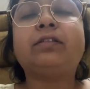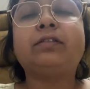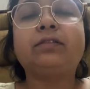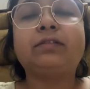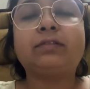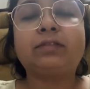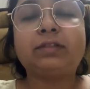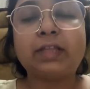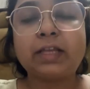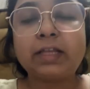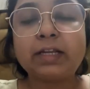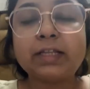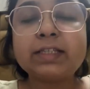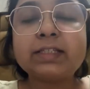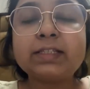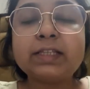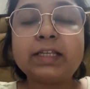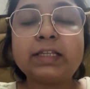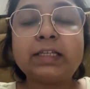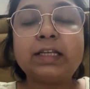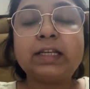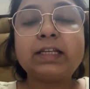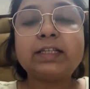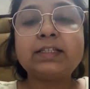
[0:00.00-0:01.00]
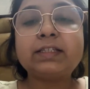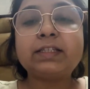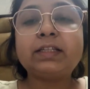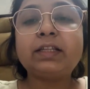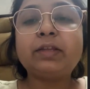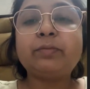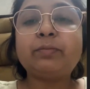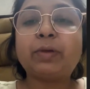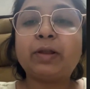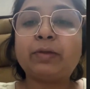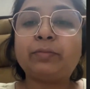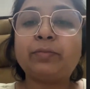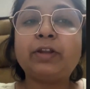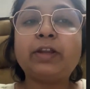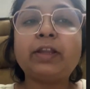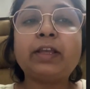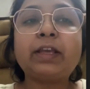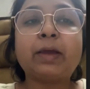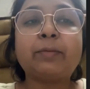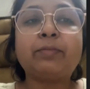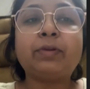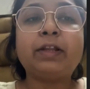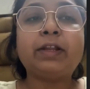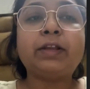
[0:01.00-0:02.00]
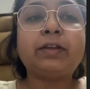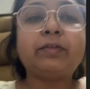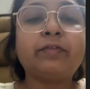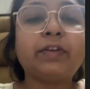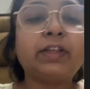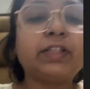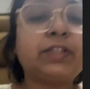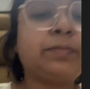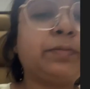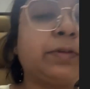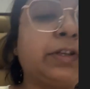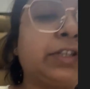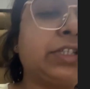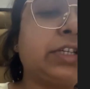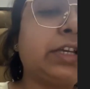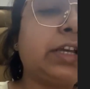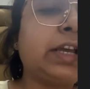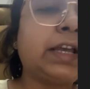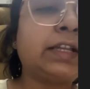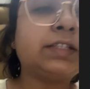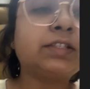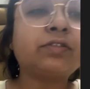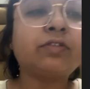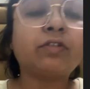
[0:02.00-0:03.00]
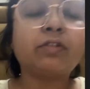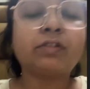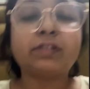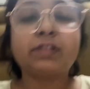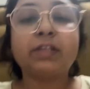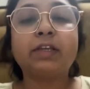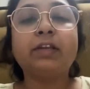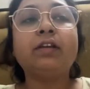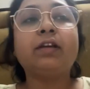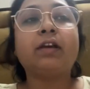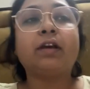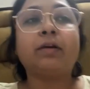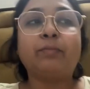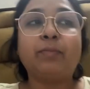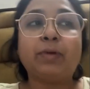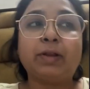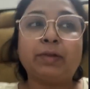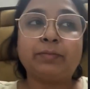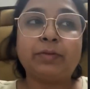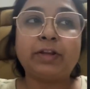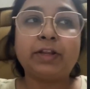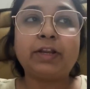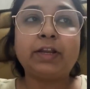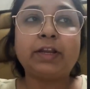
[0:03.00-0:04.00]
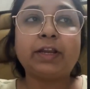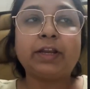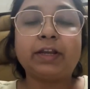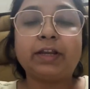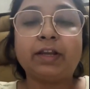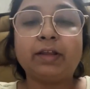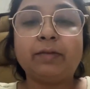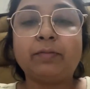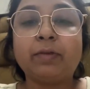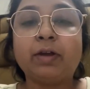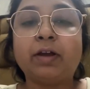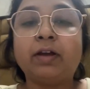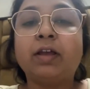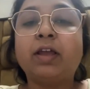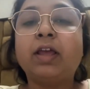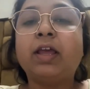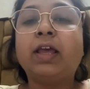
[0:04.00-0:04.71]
there is increase in the pulmonary capillary wedge pressure, hence causing a pulmonary edema.